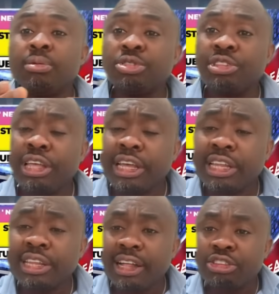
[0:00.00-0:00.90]
Thinking
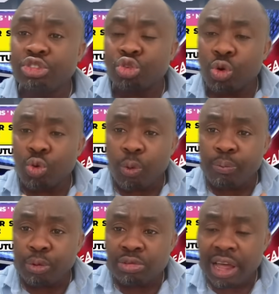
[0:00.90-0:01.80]
that Tolu would
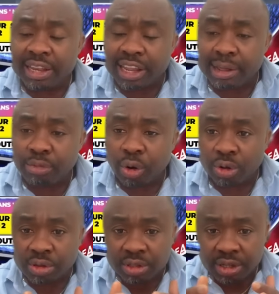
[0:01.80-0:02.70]
put her name
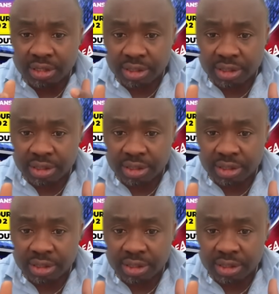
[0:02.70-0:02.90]
among